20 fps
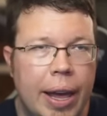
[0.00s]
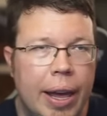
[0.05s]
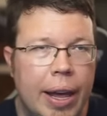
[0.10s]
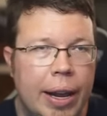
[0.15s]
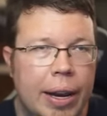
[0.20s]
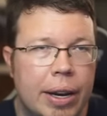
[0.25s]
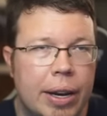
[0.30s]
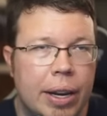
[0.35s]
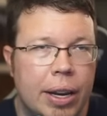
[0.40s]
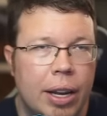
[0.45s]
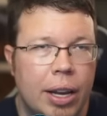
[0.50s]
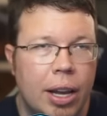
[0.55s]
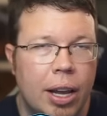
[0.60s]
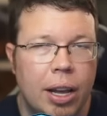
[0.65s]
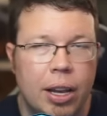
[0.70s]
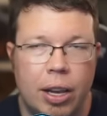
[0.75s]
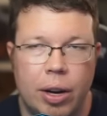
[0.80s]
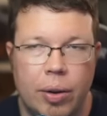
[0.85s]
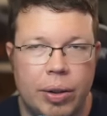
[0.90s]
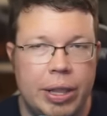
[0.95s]
and
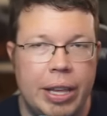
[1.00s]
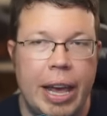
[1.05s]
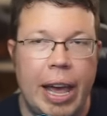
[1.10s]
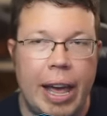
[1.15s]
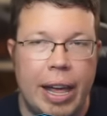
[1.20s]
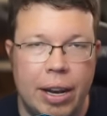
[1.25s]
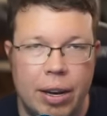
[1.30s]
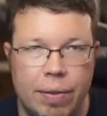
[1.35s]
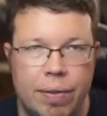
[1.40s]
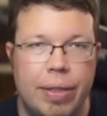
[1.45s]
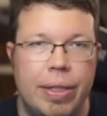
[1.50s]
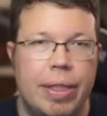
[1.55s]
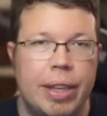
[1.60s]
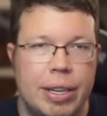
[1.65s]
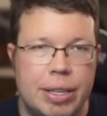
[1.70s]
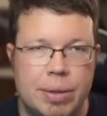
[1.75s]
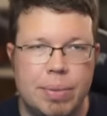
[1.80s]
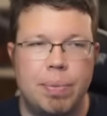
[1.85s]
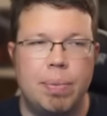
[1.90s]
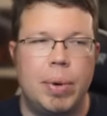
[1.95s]
you know, at the end of
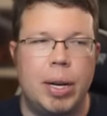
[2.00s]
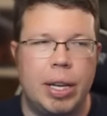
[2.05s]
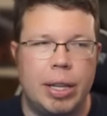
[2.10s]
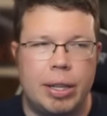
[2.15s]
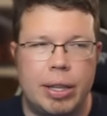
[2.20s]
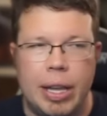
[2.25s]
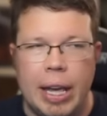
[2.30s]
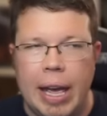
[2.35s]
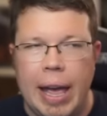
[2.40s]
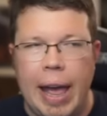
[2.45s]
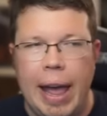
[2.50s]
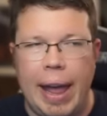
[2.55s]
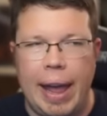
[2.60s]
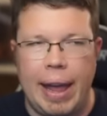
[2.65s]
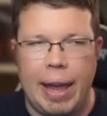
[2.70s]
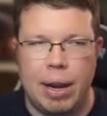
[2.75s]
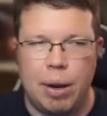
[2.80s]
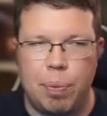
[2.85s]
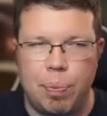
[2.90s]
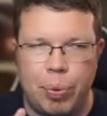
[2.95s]
this month,
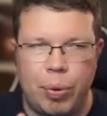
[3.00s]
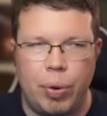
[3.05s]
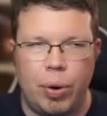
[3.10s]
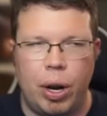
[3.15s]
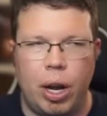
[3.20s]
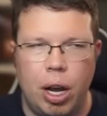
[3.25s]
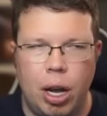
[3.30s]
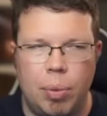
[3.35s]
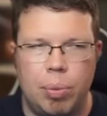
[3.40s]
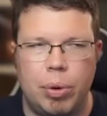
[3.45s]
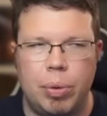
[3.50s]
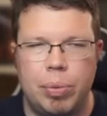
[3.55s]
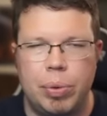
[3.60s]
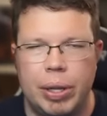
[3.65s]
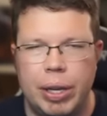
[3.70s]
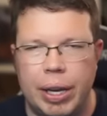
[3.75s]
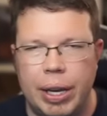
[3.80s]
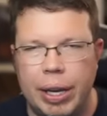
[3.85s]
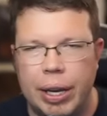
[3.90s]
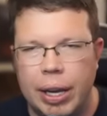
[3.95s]
and
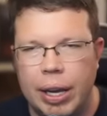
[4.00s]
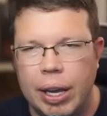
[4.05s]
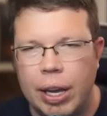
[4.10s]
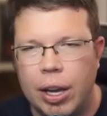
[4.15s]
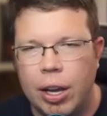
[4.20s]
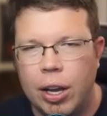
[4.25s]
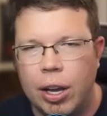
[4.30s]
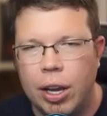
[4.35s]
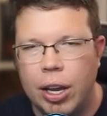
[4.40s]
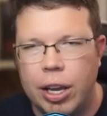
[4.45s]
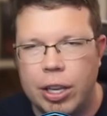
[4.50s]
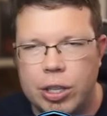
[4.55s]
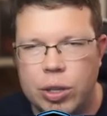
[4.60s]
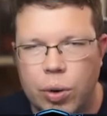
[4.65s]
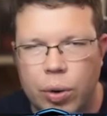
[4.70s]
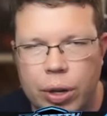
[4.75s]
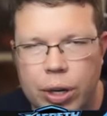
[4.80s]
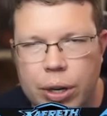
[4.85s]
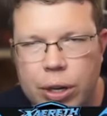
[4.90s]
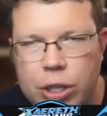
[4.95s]
probably he's
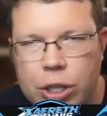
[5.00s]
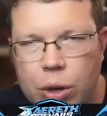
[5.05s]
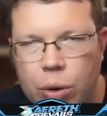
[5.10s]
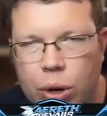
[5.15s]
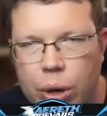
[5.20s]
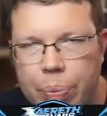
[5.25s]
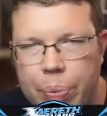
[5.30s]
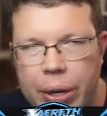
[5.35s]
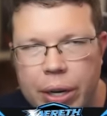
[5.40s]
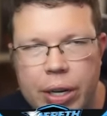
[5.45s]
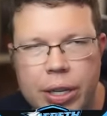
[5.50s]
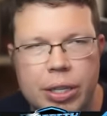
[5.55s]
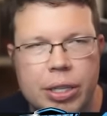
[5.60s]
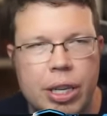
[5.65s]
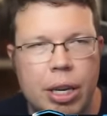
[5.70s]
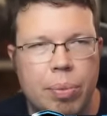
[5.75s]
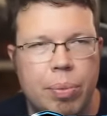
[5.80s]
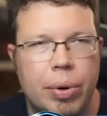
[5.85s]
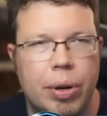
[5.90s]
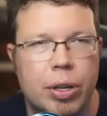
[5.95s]
going to show up in
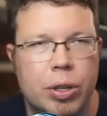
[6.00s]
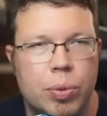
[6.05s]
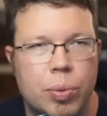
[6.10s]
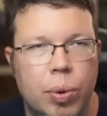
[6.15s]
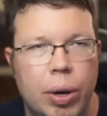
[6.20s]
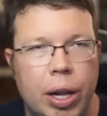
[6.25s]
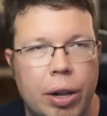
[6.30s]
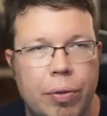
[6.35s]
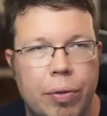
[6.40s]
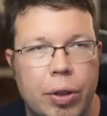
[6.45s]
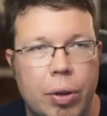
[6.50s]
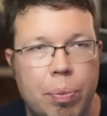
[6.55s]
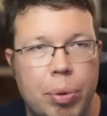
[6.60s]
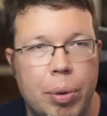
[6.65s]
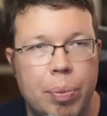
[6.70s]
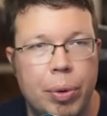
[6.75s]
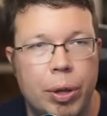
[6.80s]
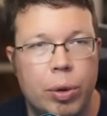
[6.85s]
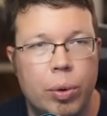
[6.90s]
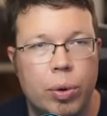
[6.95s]
December as well for the
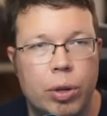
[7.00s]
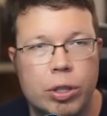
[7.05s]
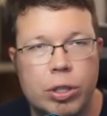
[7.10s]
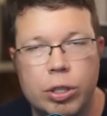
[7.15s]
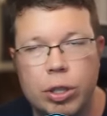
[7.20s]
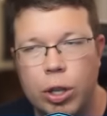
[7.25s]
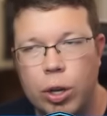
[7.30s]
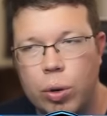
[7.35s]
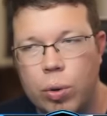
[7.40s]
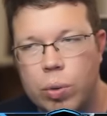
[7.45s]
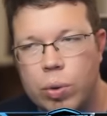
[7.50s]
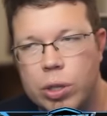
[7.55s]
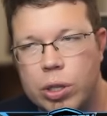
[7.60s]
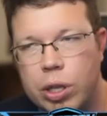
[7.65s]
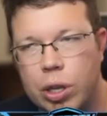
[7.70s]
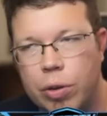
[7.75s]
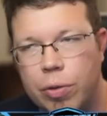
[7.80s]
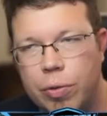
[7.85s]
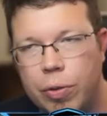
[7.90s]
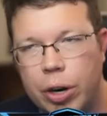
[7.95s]
people who are slow
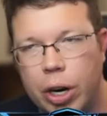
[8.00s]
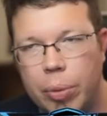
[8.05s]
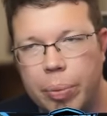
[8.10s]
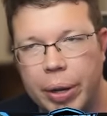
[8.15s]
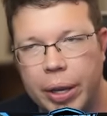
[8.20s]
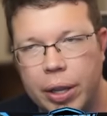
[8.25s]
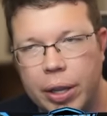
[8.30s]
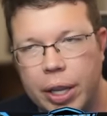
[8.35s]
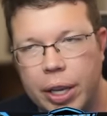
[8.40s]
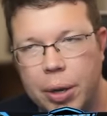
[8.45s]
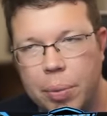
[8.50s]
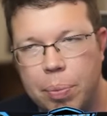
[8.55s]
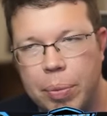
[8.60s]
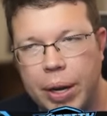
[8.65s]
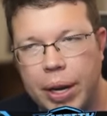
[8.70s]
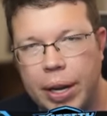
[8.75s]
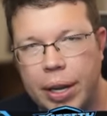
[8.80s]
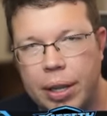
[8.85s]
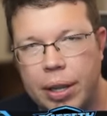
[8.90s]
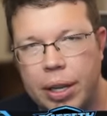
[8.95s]
farming, like
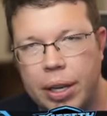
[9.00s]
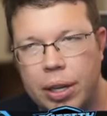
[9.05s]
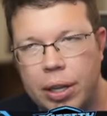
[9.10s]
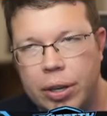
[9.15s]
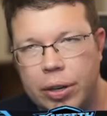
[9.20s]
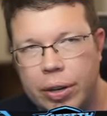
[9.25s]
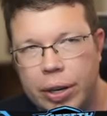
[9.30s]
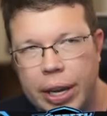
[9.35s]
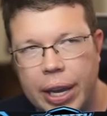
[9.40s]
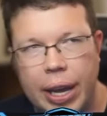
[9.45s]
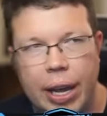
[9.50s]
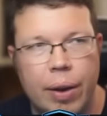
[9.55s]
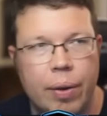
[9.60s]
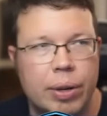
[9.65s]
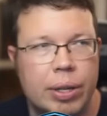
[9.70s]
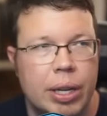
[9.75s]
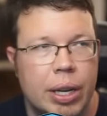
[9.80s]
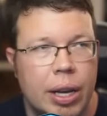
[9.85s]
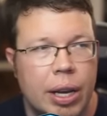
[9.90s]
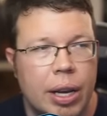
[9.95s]
my littler
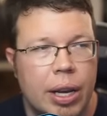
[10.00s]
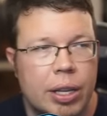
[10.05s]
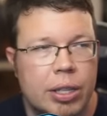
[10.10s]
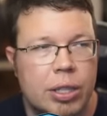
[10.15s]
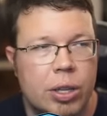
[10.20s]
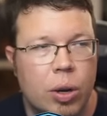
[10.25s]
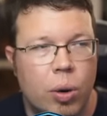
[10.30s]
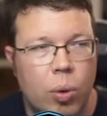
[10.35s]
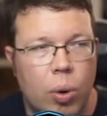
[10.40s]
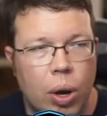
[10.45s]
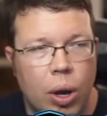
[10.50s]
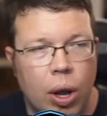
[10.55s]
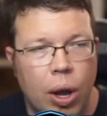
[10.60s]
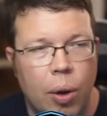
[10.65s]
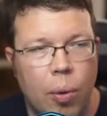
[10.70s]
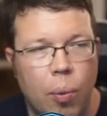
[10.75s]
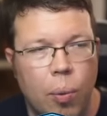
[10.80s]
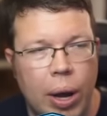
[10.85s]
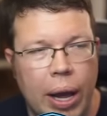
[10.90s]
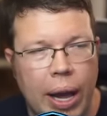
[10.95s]
account. So
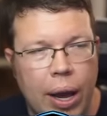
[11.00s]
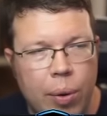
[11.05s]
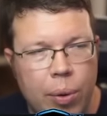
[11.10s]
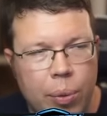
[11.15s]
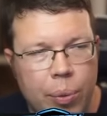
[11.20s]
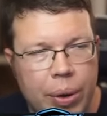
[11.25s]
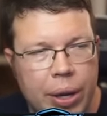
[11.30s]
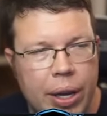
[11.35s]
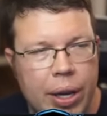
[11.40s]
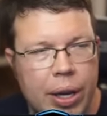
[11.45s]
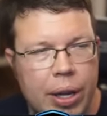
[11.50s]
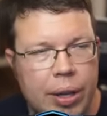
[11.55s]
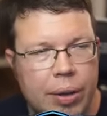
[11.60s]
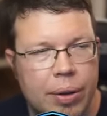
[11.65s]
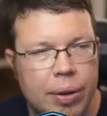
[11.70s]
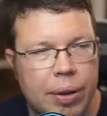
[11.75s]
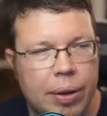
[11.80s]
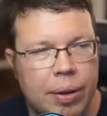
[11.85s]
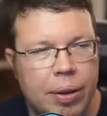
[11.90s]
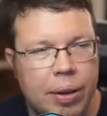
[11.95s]
how are we
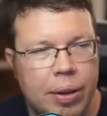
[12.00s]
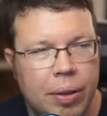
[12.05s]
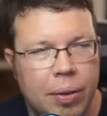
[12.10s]
gonna